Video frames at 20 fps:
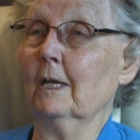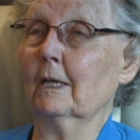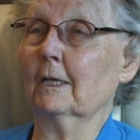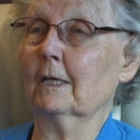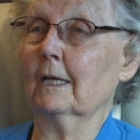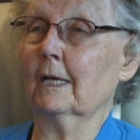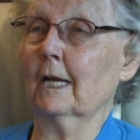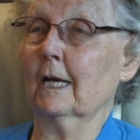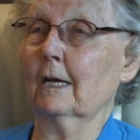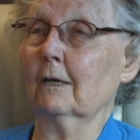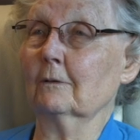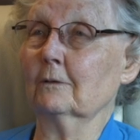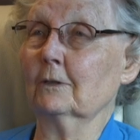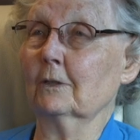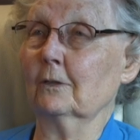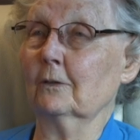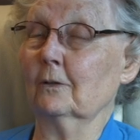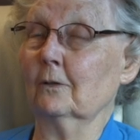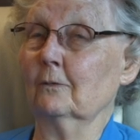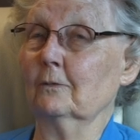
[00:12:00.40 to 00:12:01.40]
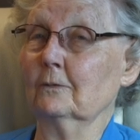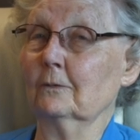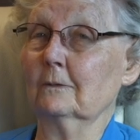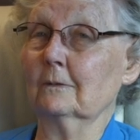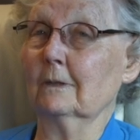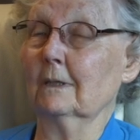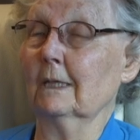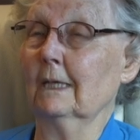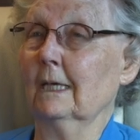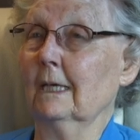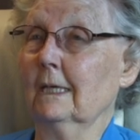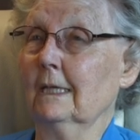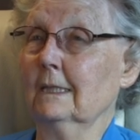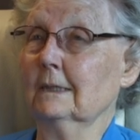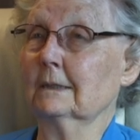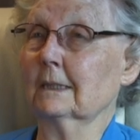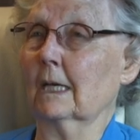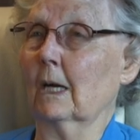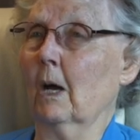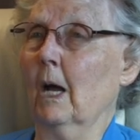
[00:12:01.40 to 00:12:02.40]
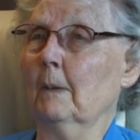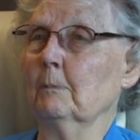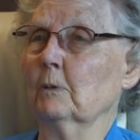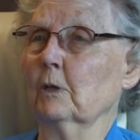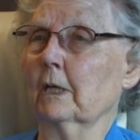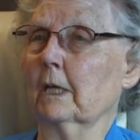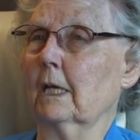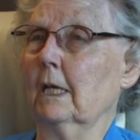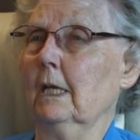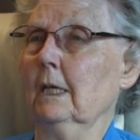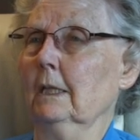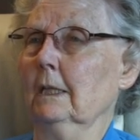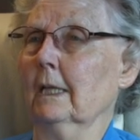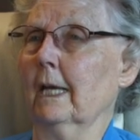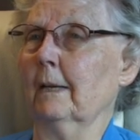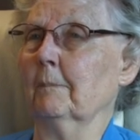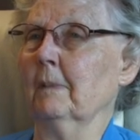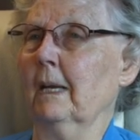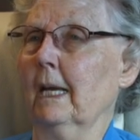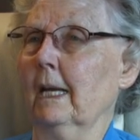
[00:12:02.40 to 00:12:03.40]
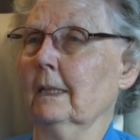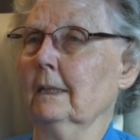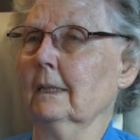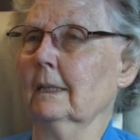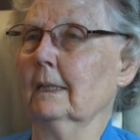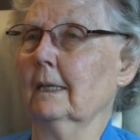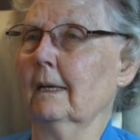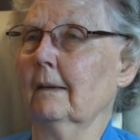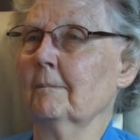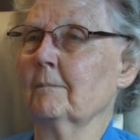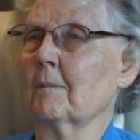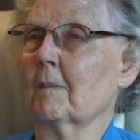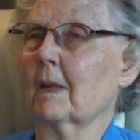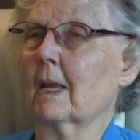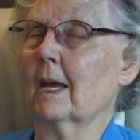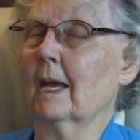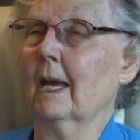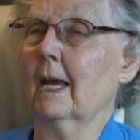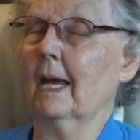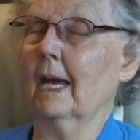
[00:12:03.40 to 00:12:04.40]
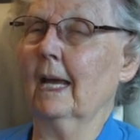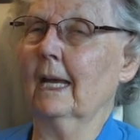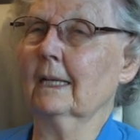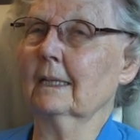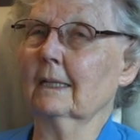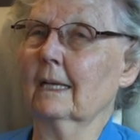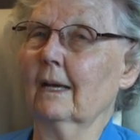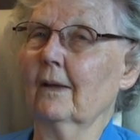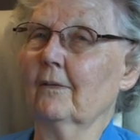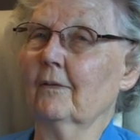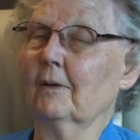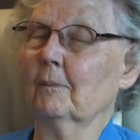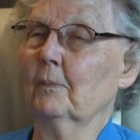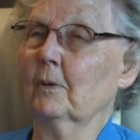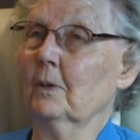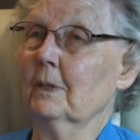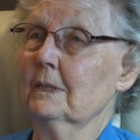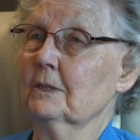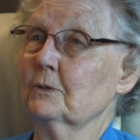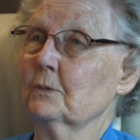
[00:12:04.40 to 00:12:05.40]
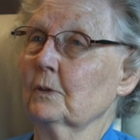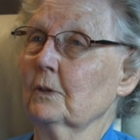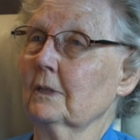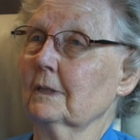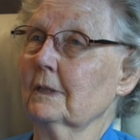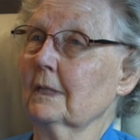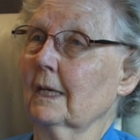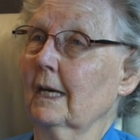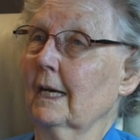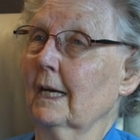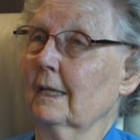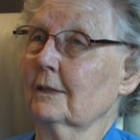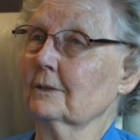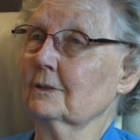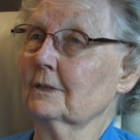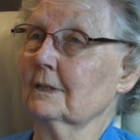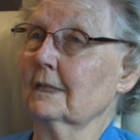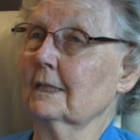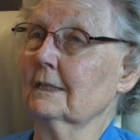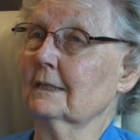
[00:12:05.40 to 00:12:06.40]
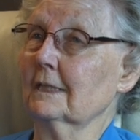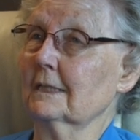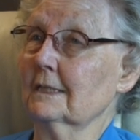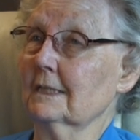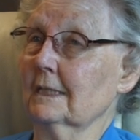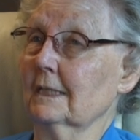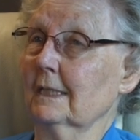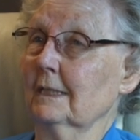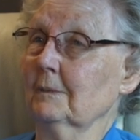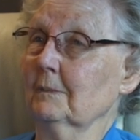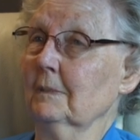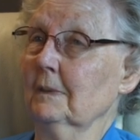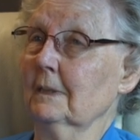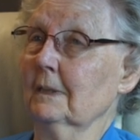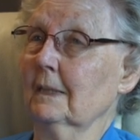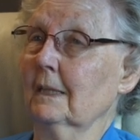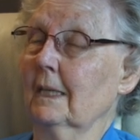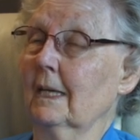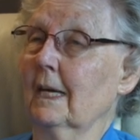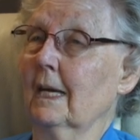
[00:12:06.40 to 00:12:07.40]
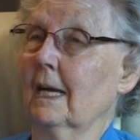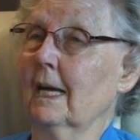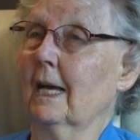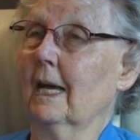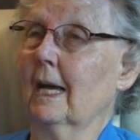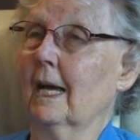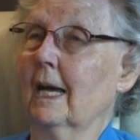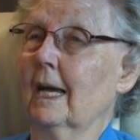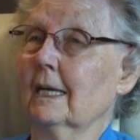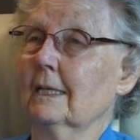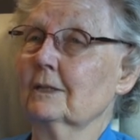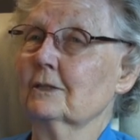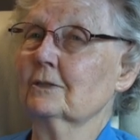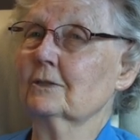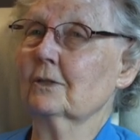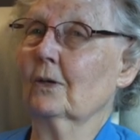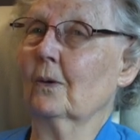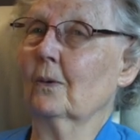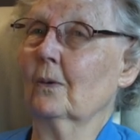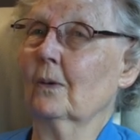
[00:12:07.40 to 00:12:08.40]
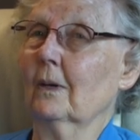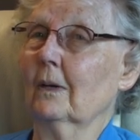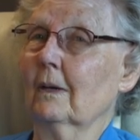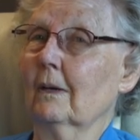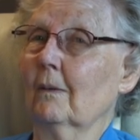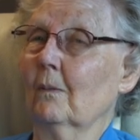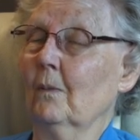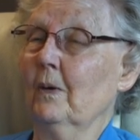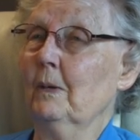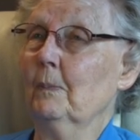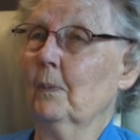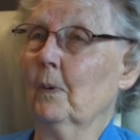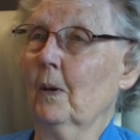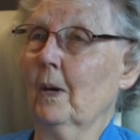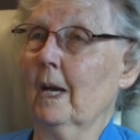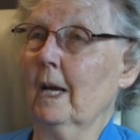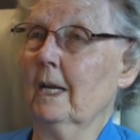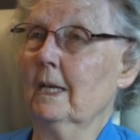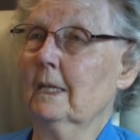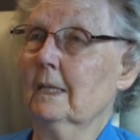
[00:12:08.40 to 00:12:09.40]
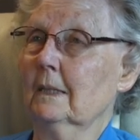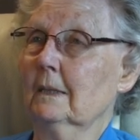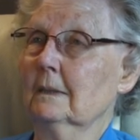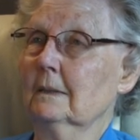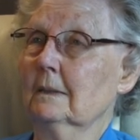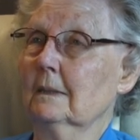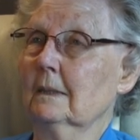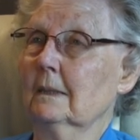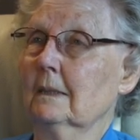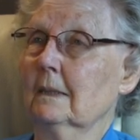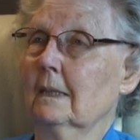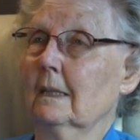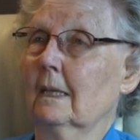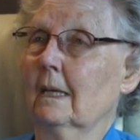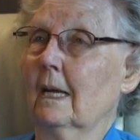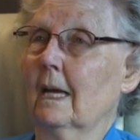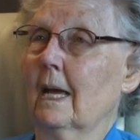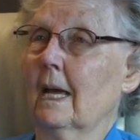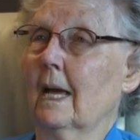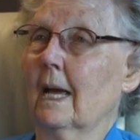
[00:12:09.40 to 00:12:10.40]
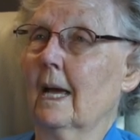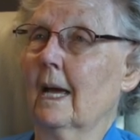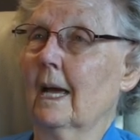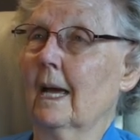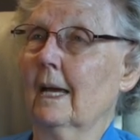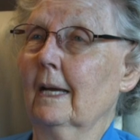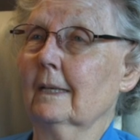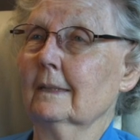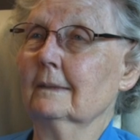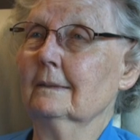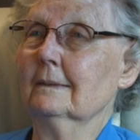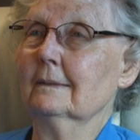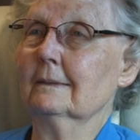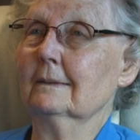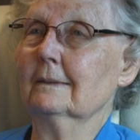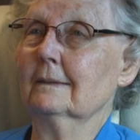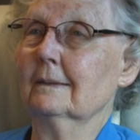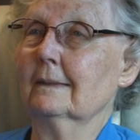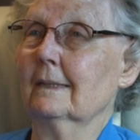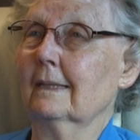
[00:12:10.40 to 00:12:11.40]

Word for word: headed out to go. He said, oh, I'm going to kill that man and the boys were at the house at the time. So we prayed, and